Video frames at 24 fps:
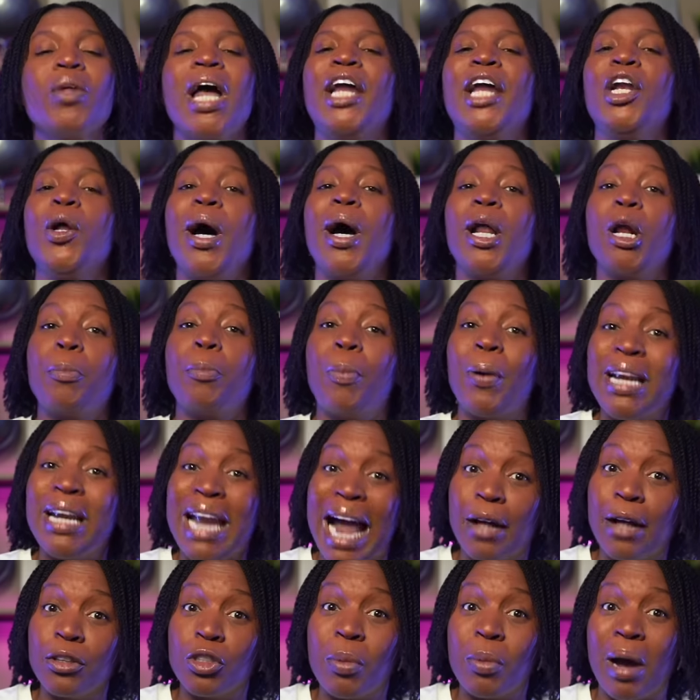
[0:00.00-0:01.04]
I know how to
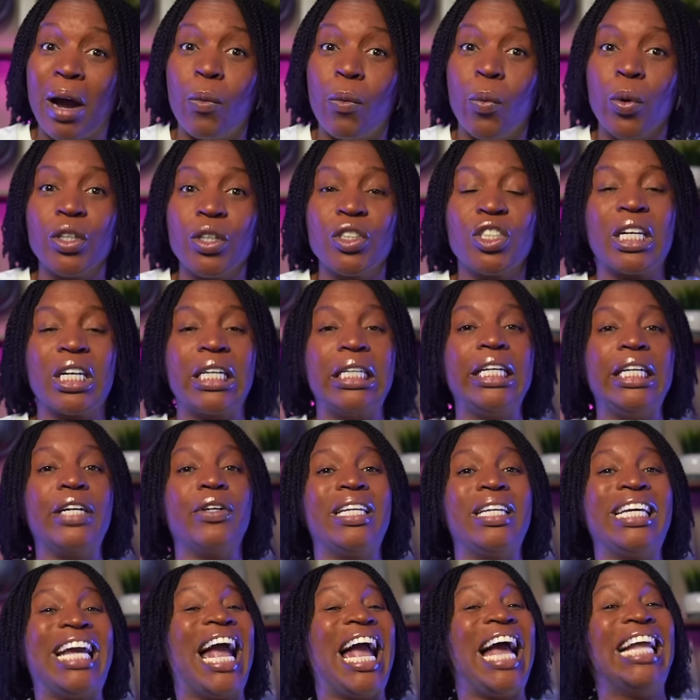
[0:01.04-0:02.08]
pronounce my words
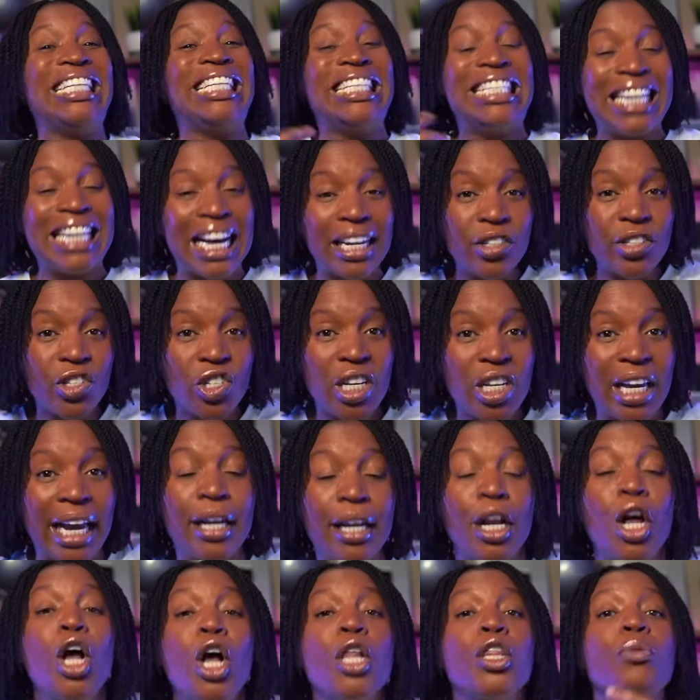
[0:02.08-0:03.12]
clearly and
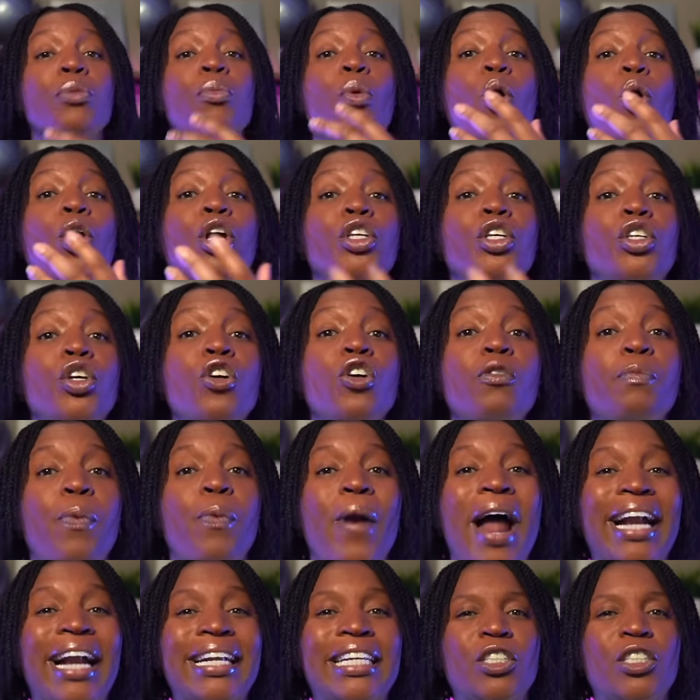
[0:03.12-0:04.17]
enunciate. The more you
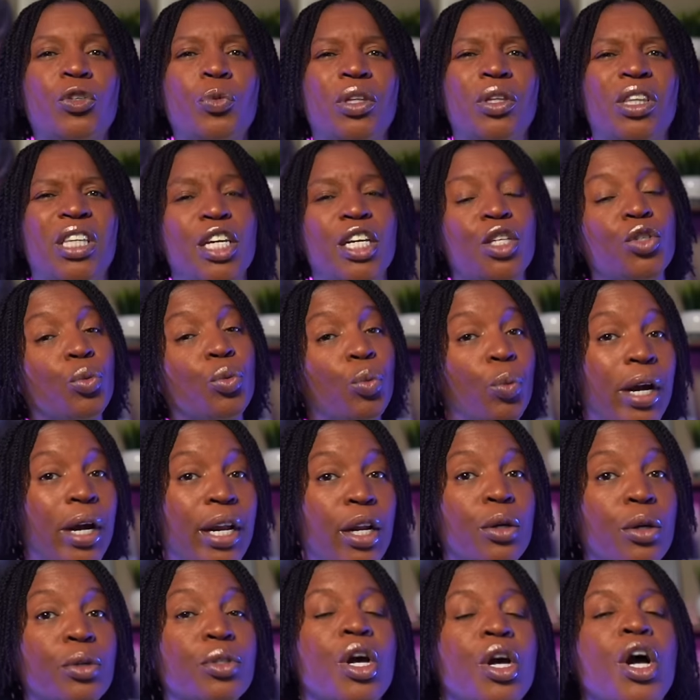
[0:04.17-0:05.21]
practice with these
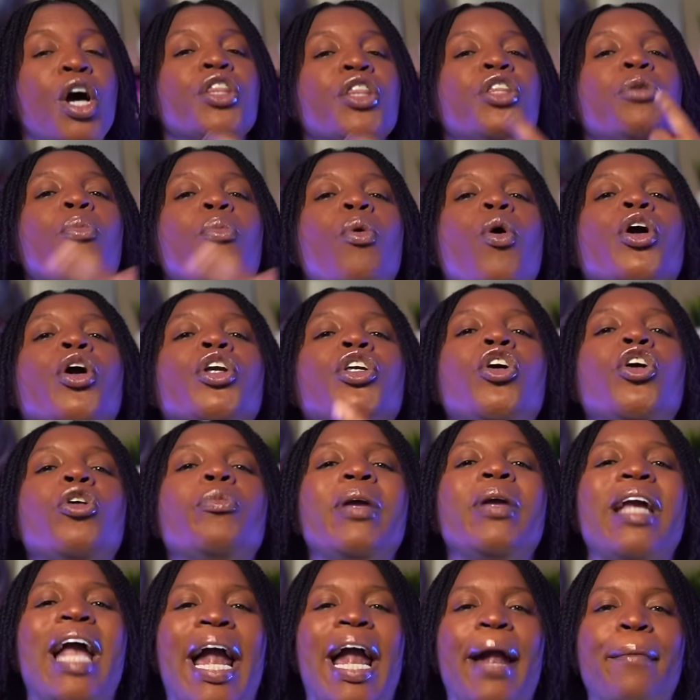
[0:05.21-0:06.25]
riddles, the more you'll
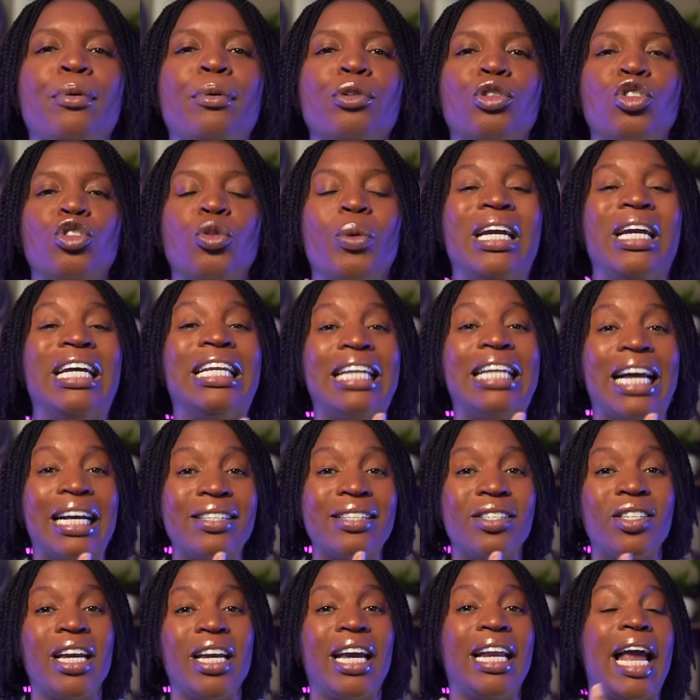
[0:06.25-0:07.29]
be able to
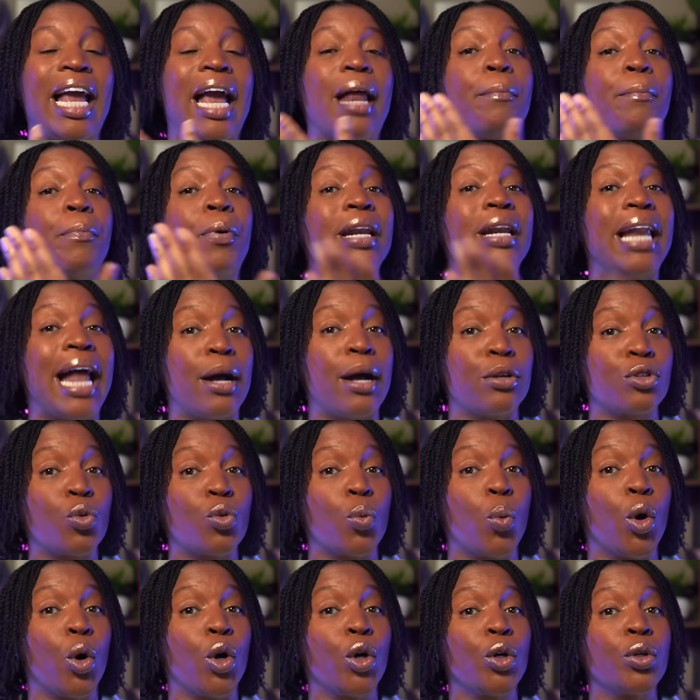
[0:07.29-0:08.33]
enunciate and pronounce
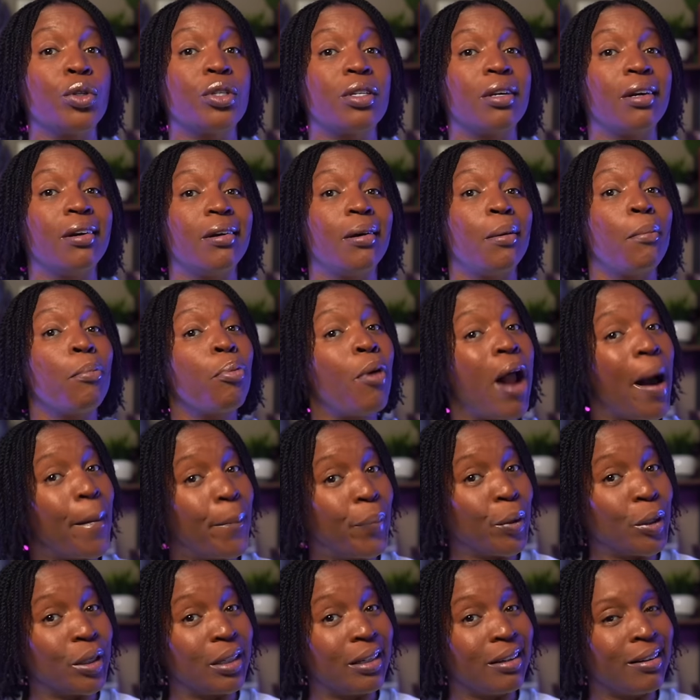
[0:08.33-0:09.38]
words
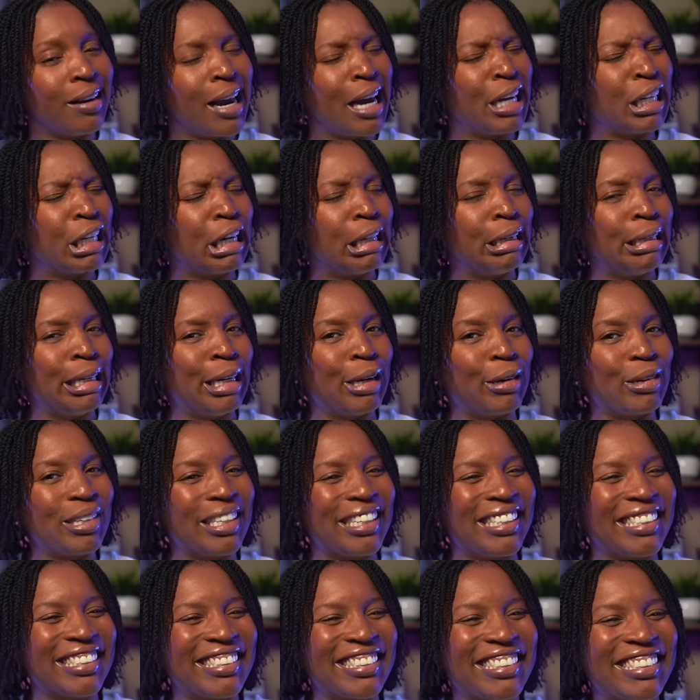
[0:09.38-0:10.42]
properly and
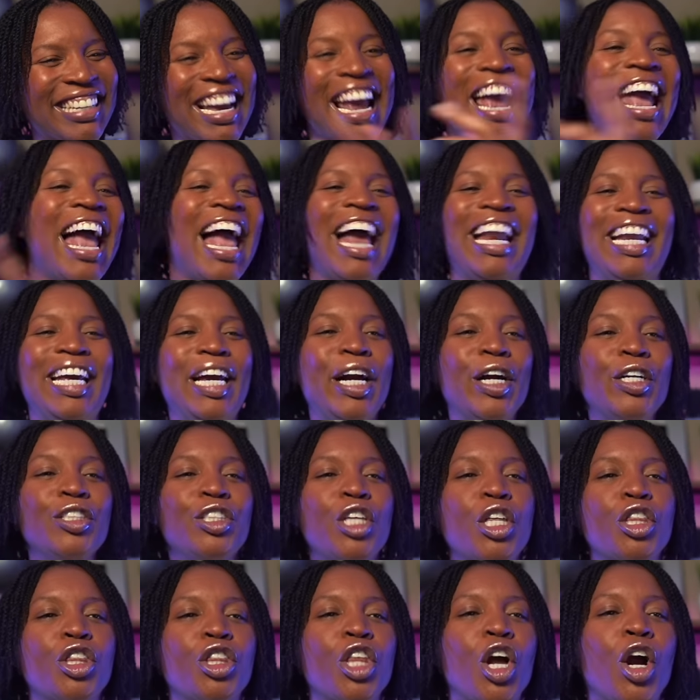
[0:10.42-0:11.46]
clearly. And here's
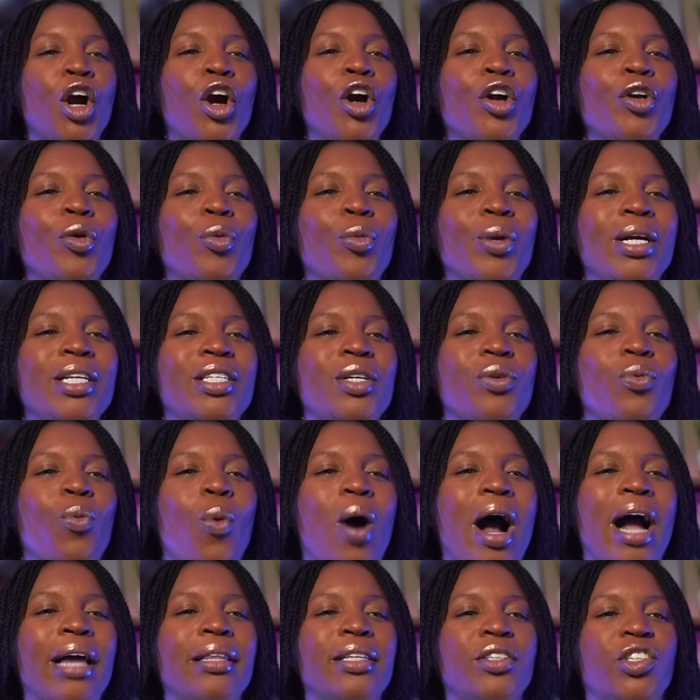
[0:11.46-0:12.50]
the third reason
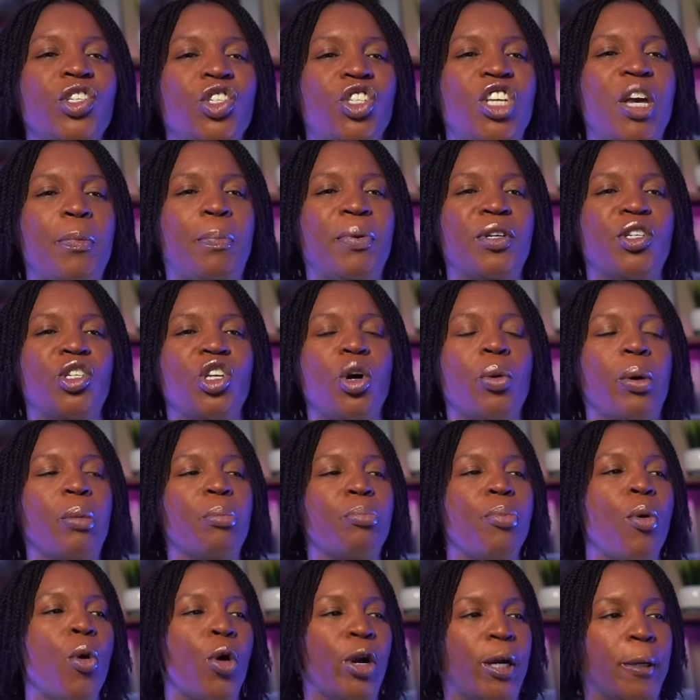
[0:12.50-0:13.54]
why this tip is so
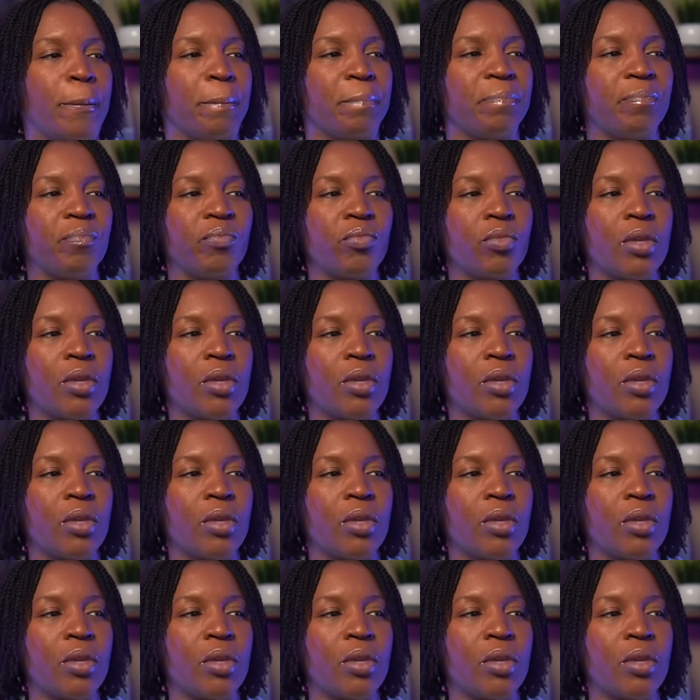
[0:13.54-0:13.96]
important.